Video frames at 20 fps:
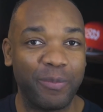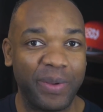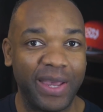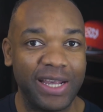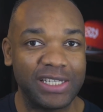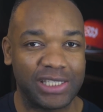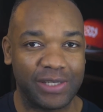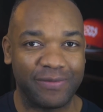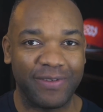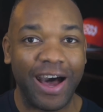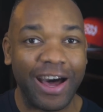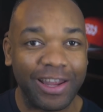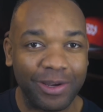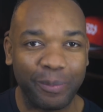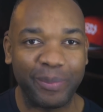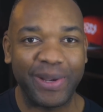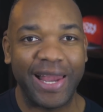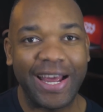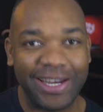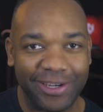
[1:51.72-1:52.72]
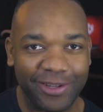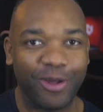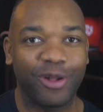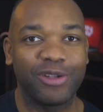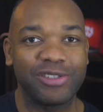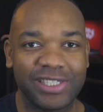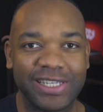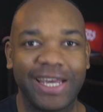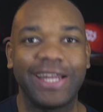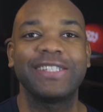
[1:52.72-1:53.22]
piece of unplanned
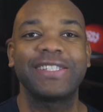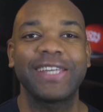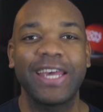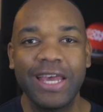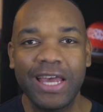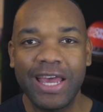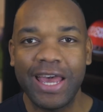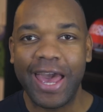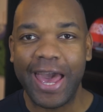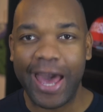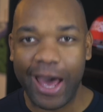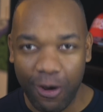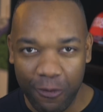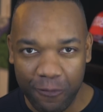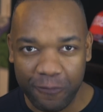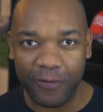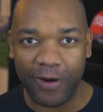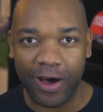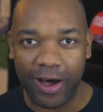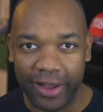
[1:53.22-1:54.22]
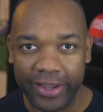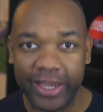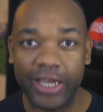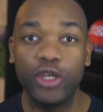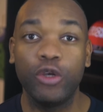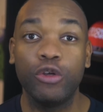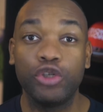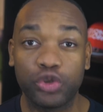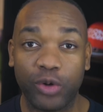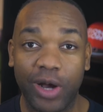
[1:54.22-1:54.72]
content. How far
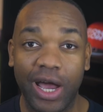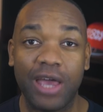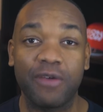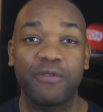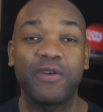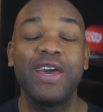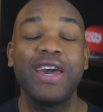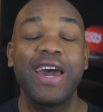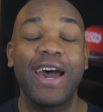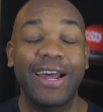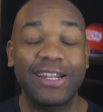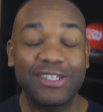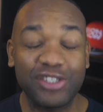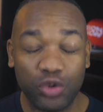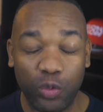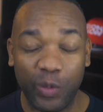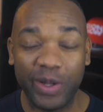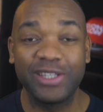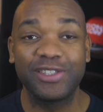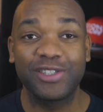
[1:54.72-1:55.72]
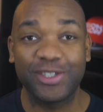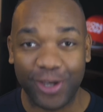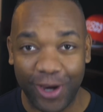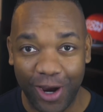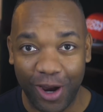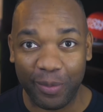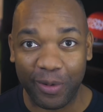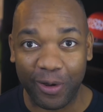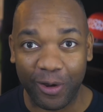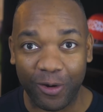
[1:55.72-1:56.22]
can you drive a
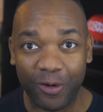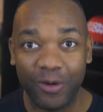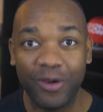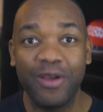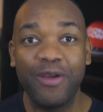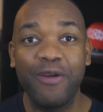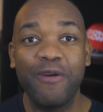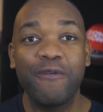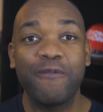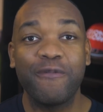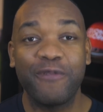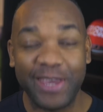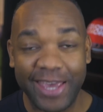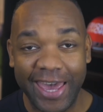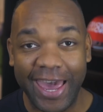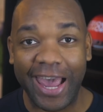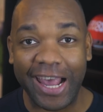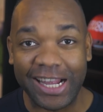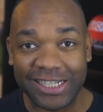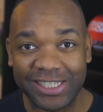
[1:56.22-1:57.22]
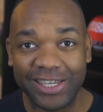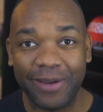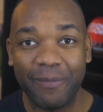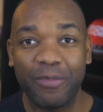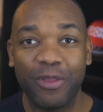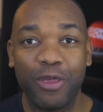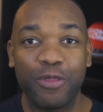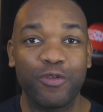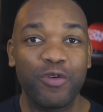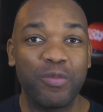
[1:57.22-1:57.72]
twin-turbo V8
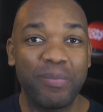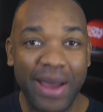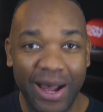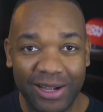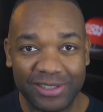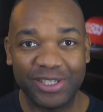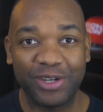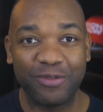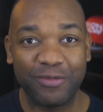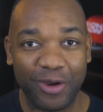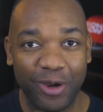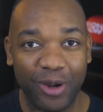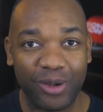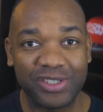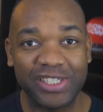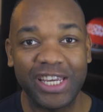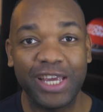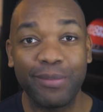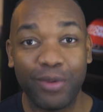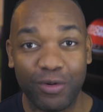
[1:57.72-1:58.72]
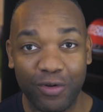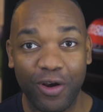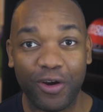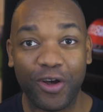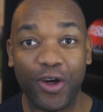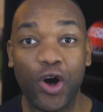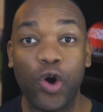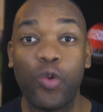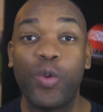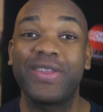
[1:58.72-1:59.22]
through mountain roads in
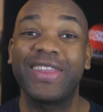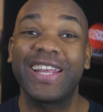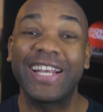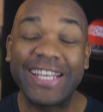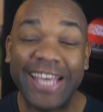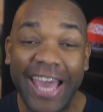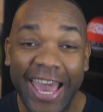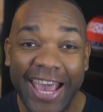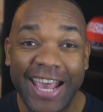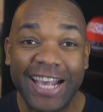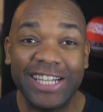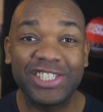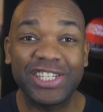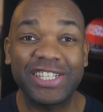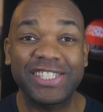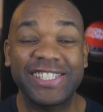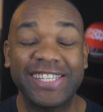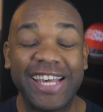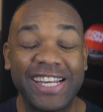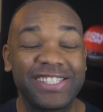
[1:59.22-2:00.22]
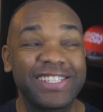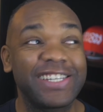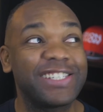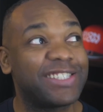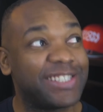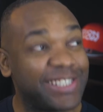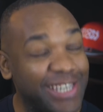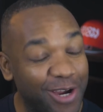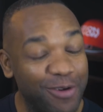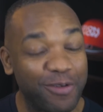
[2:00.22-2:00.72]
Morocco when the gauge says
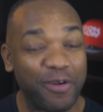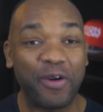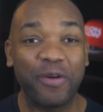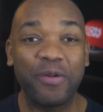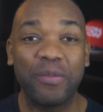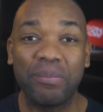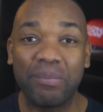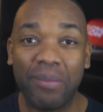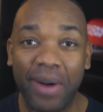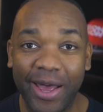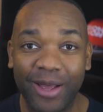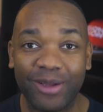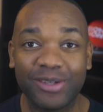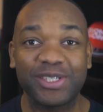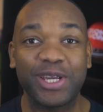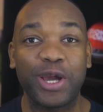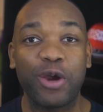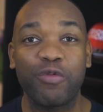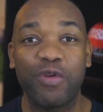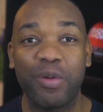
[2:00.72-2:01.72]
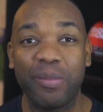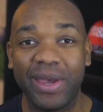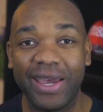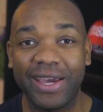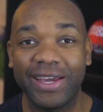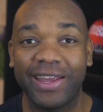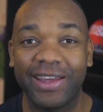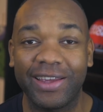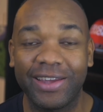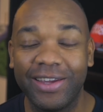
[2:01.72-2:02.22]
0 miles
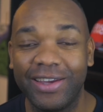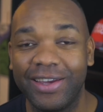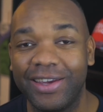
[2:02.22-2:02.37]
remaining?